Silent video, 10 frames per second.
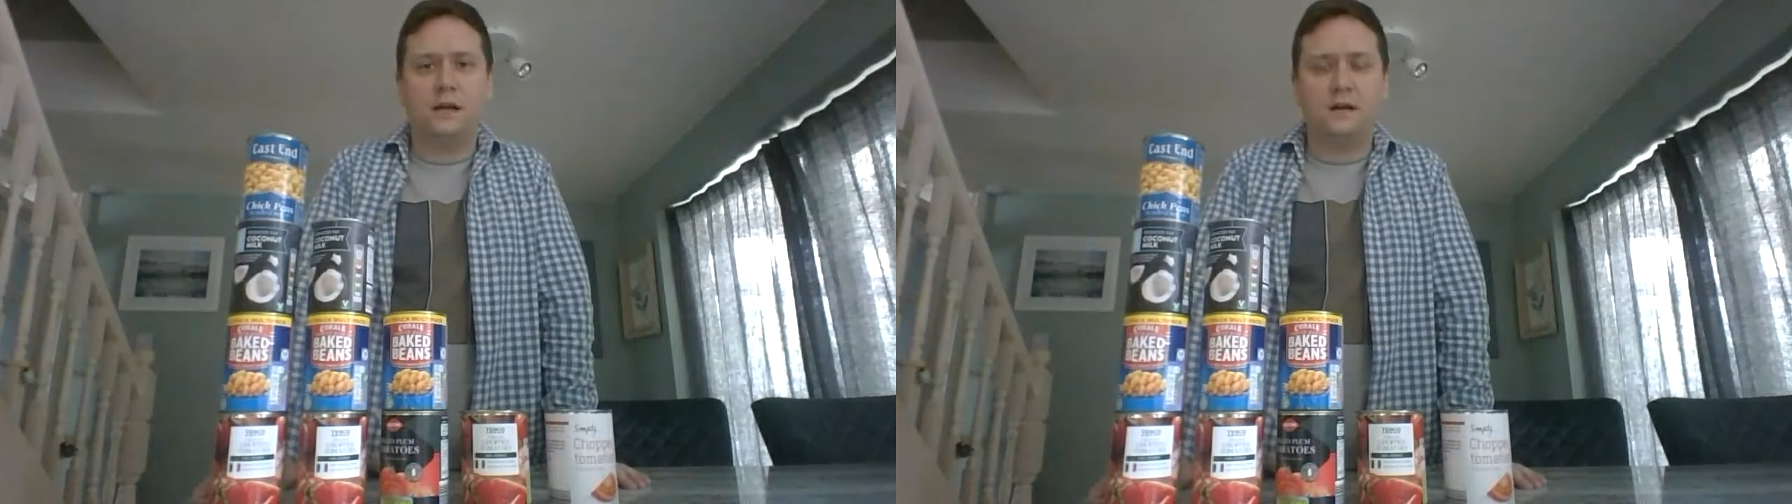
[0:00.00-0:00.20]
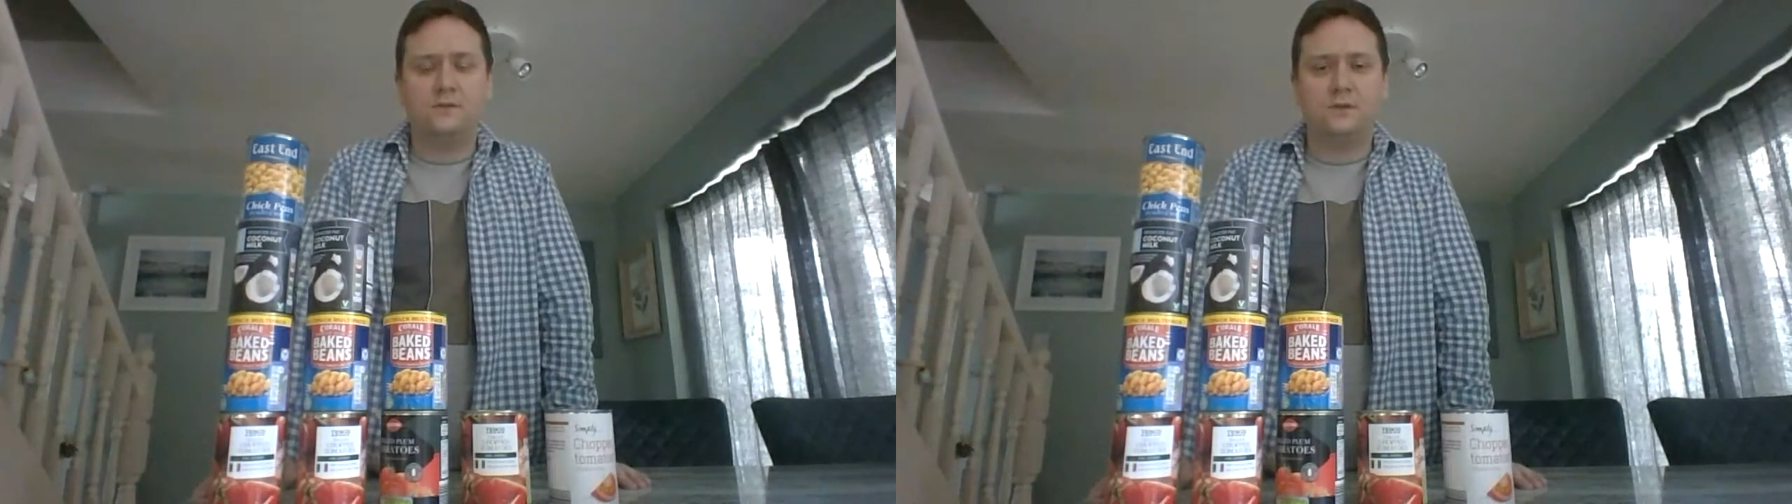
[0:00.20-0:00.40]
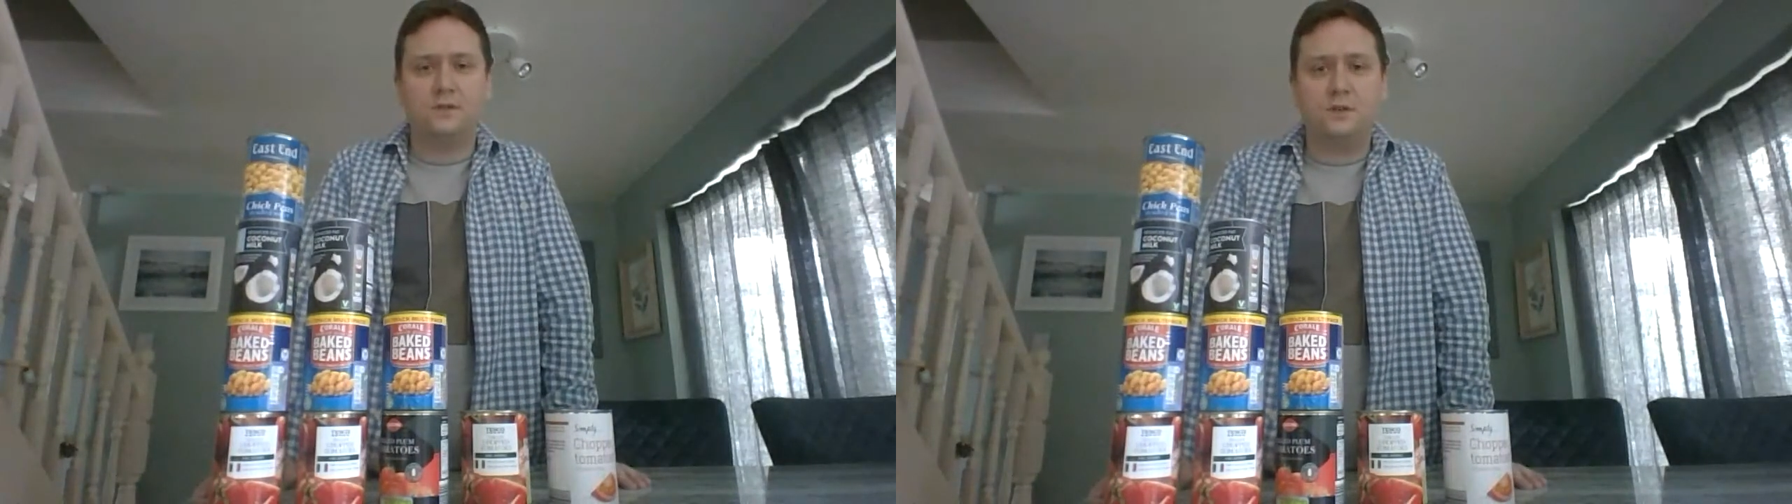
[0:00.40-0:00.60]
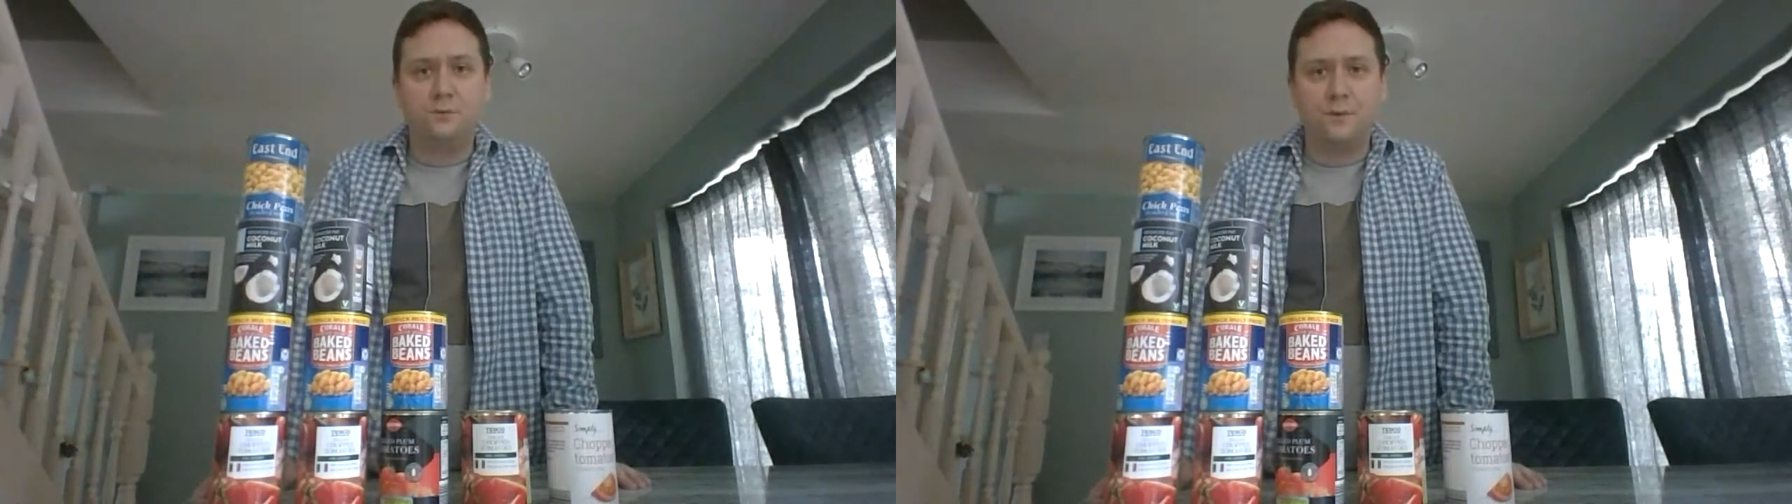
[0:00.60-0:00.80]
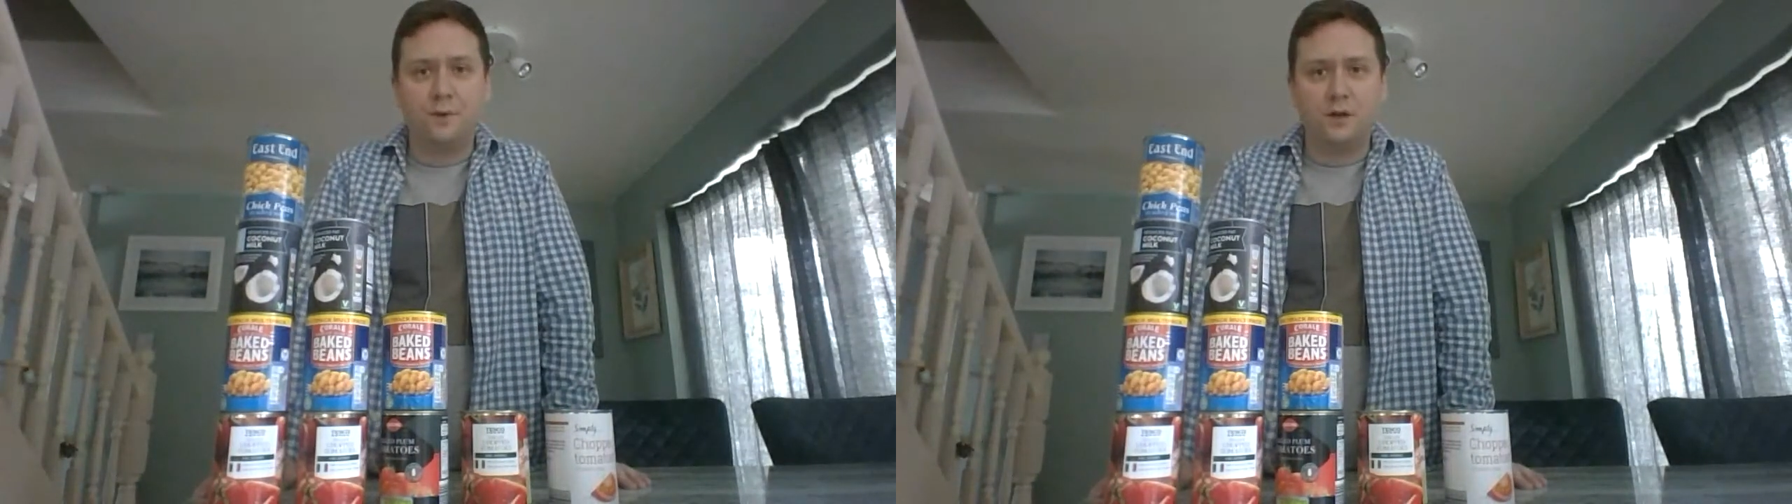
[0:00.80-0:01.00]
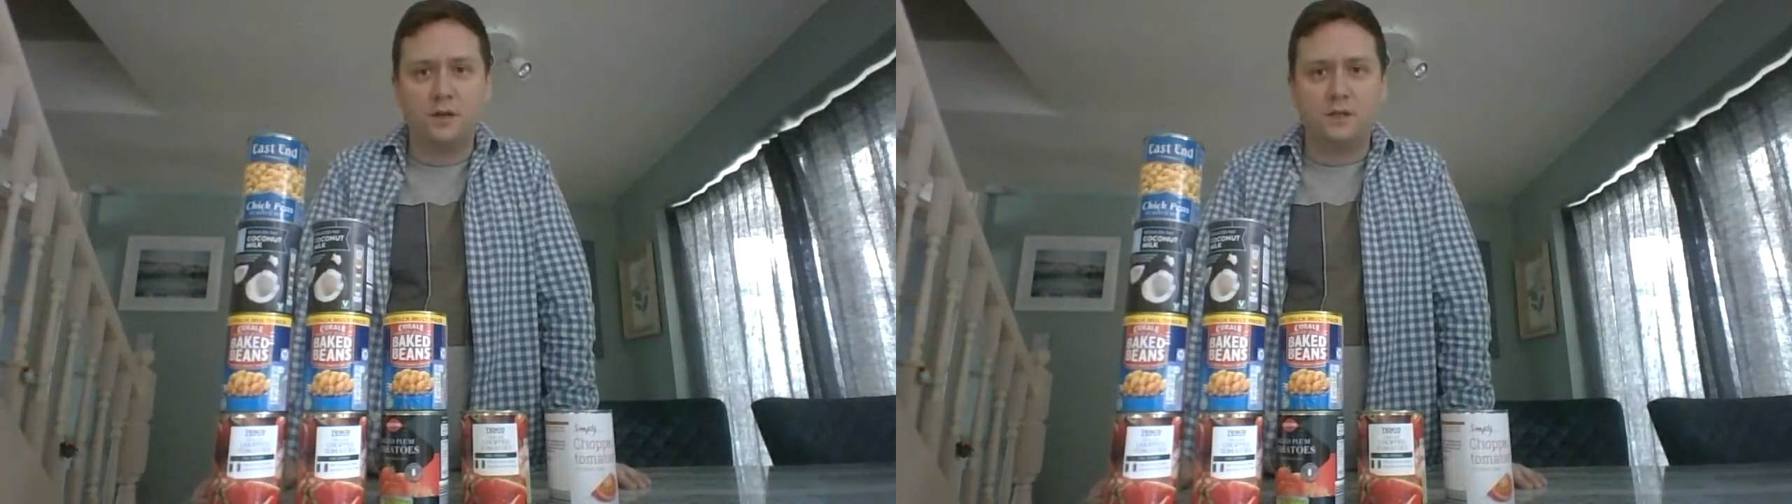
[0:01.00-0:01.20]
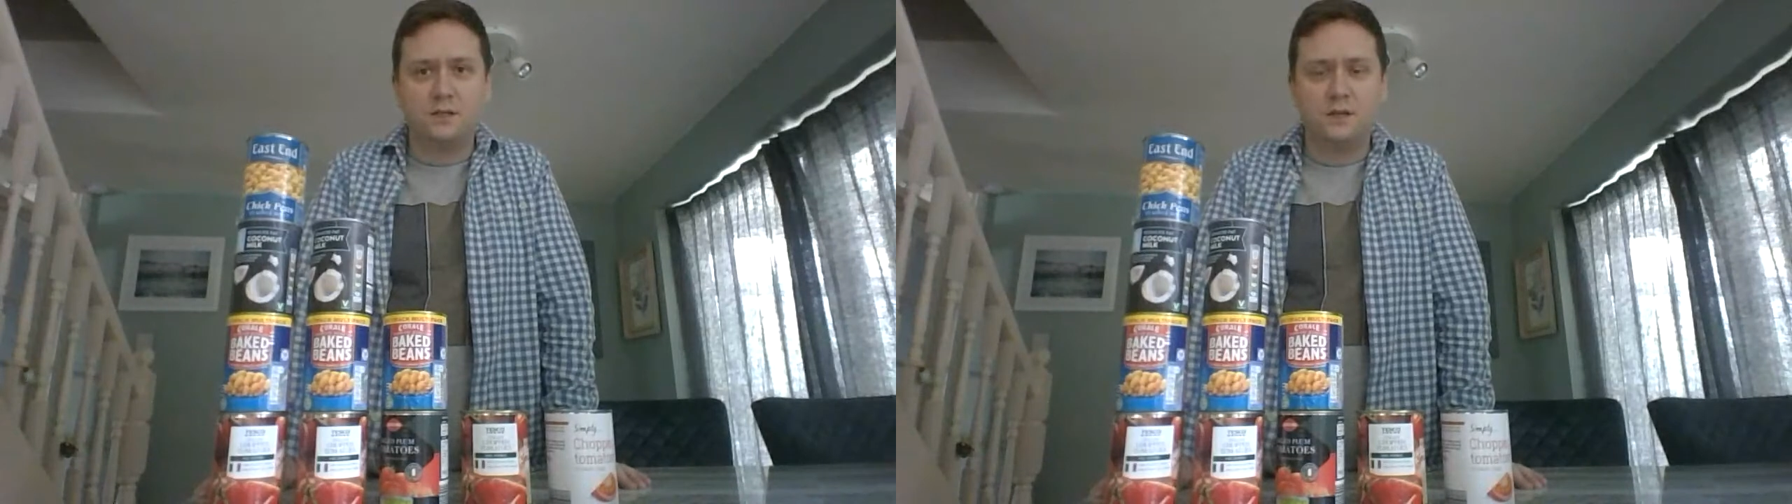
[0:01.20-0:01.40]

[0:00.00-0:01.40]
at the supermarket.